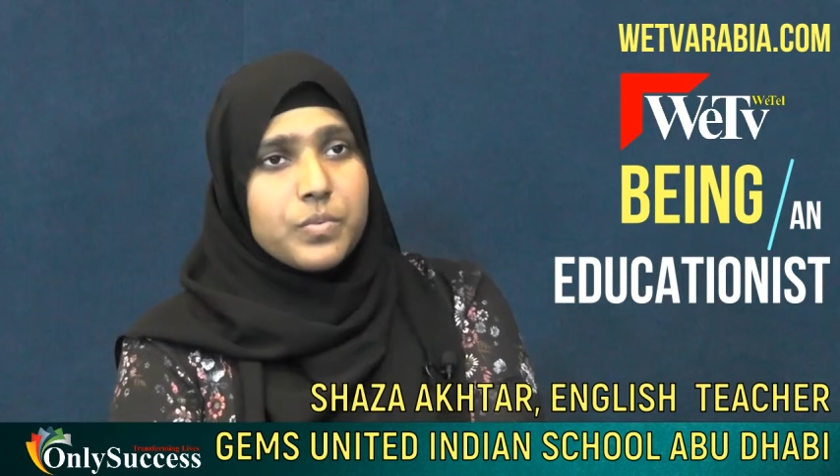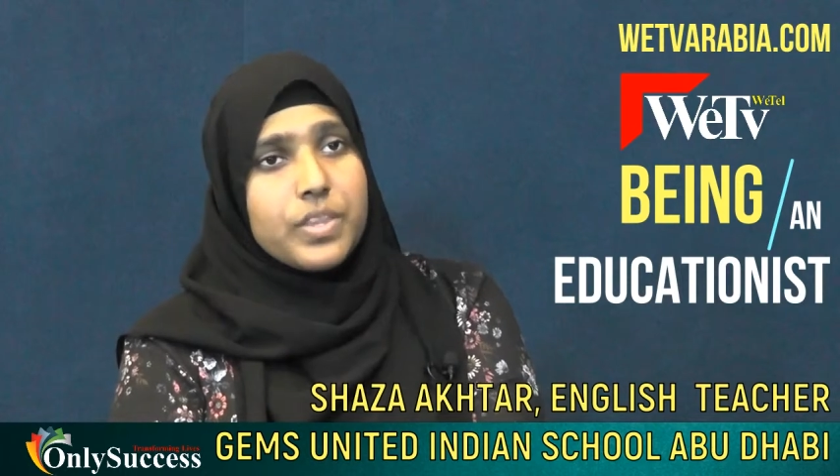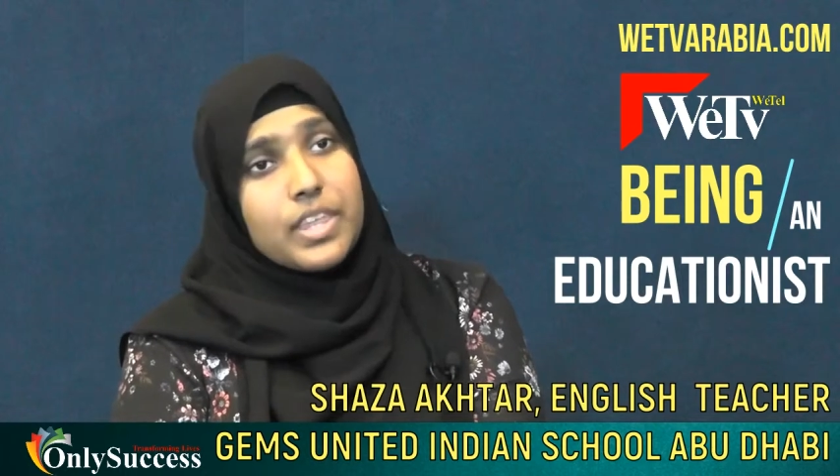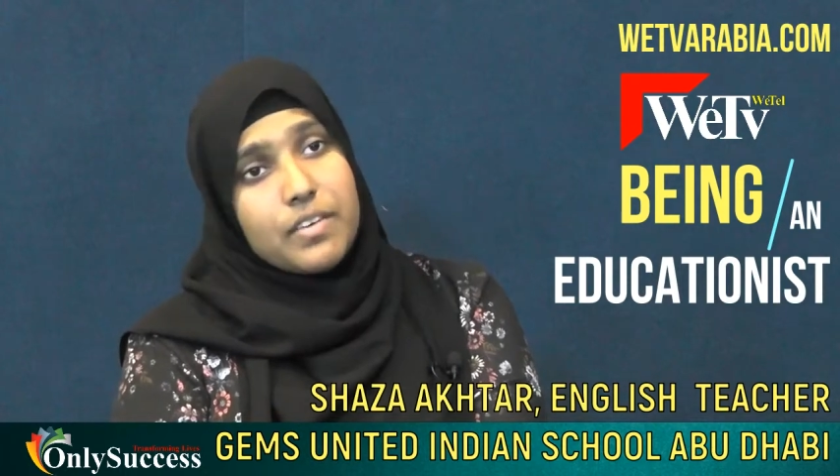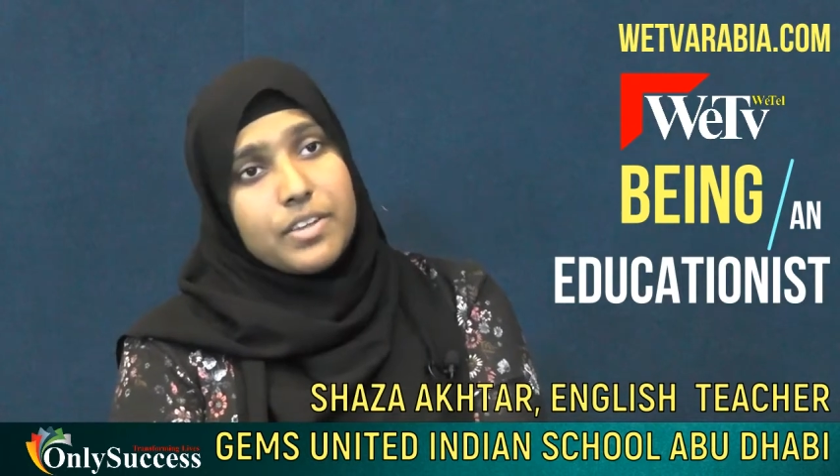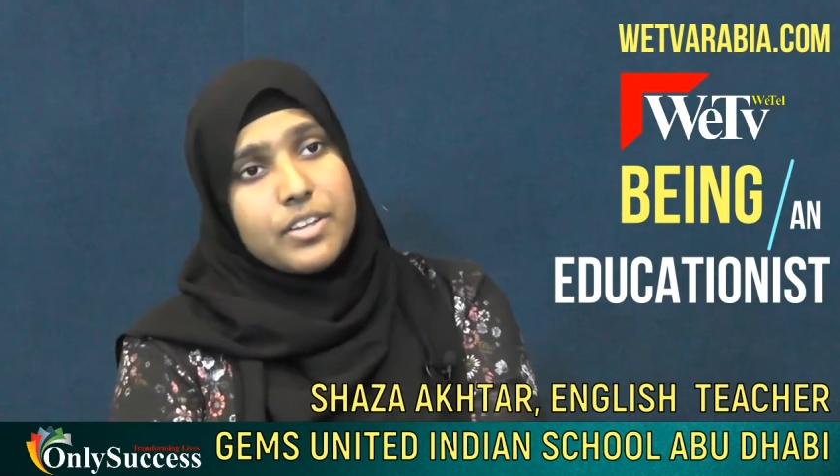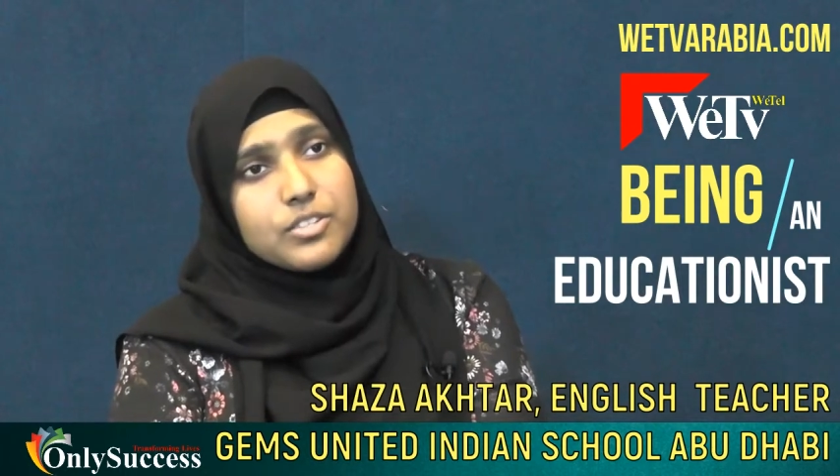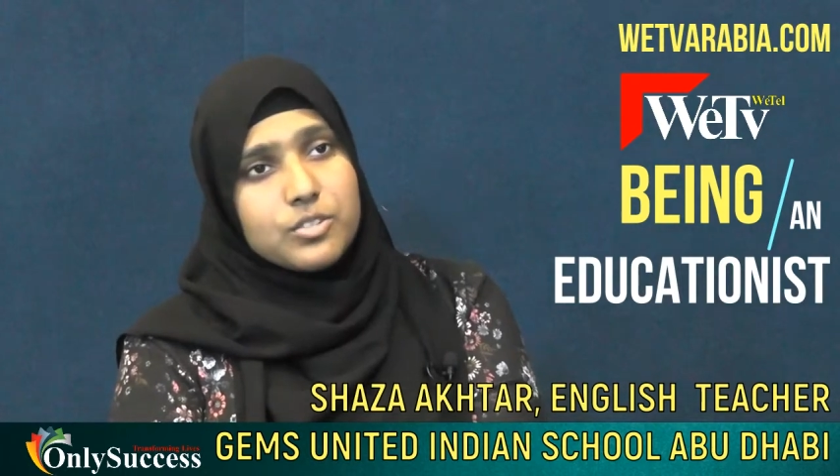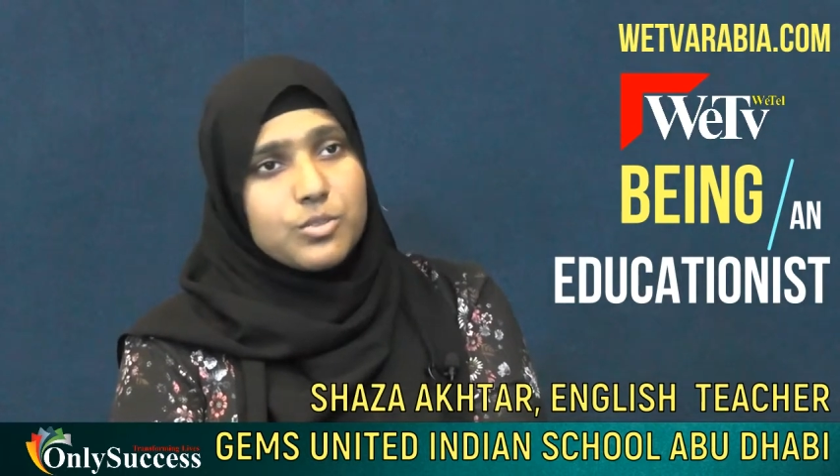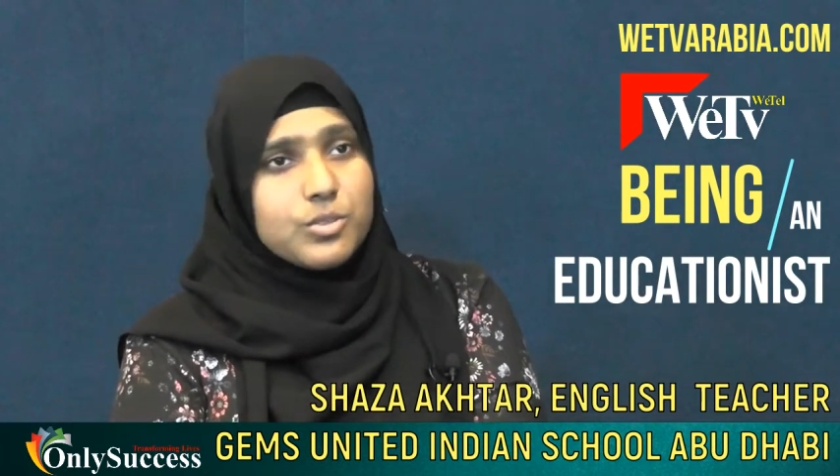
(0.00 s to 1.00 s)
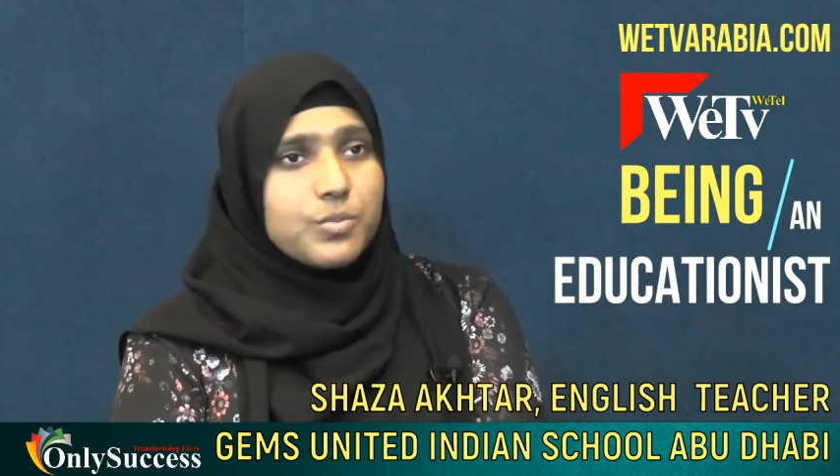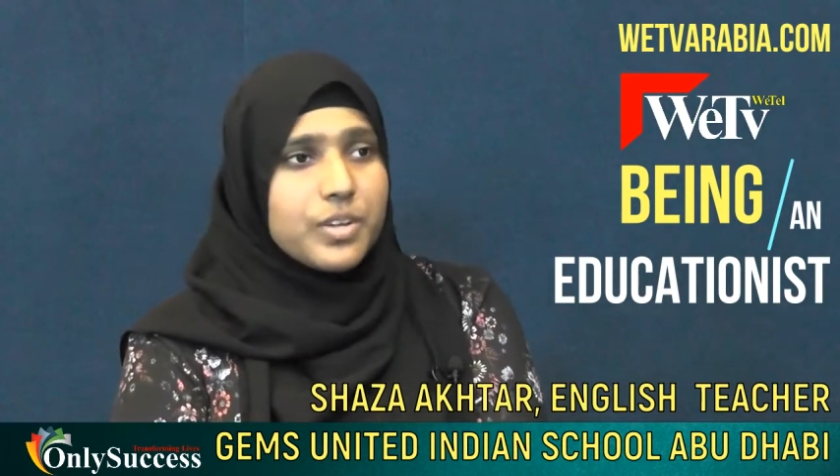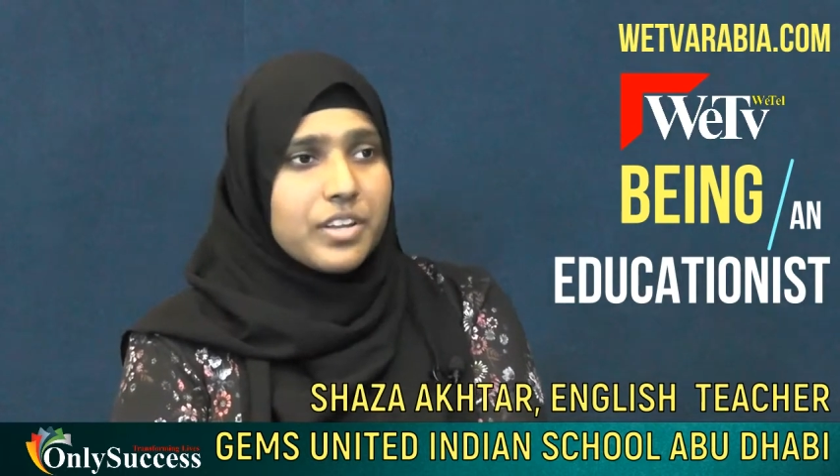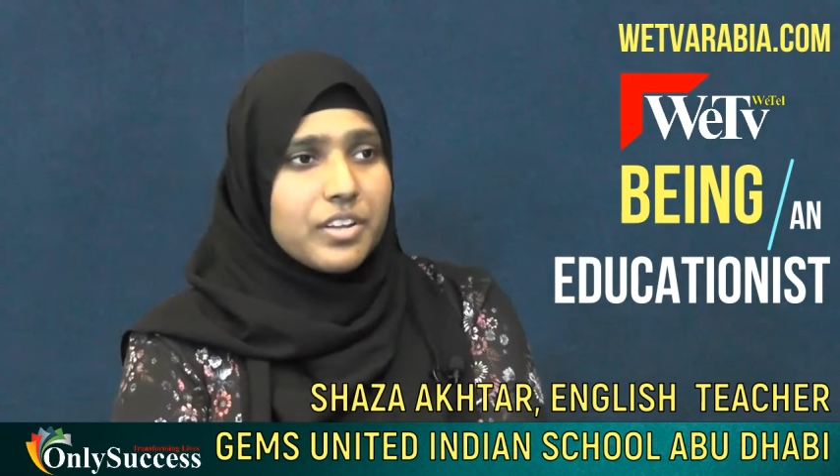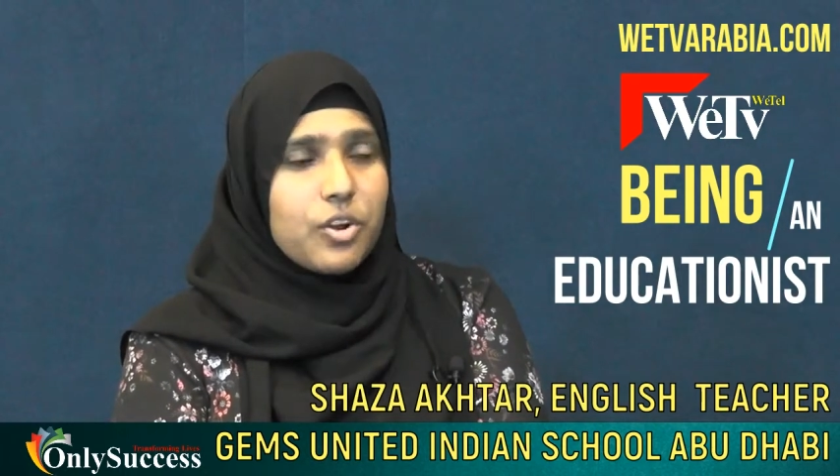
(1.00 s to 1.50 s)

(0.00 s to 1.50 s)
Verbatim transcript: when they were in school where